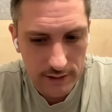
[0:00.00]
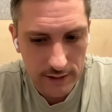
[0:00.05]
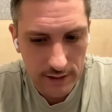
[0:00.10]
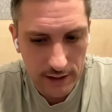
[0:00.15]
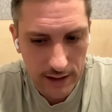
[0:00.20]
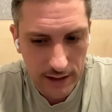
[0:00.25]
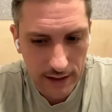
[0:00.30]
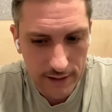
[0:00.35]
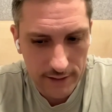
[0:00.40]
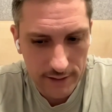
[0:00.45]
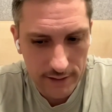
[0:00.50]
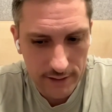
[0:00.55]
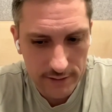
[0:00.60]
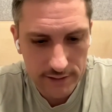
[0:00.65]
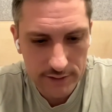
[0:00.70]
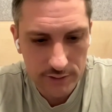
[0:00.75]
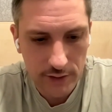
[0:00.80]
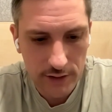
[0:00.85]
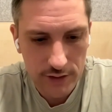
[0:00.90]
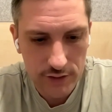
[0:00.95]
the ideal
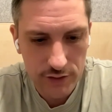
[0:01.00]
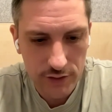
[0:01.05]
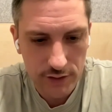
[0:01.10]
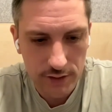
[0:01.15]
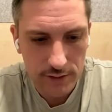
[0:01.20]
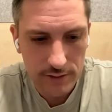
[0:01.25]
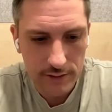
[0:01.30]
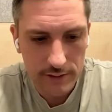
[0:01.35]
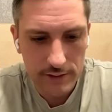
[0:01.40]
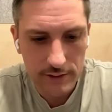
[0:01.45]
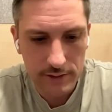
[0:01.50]
structure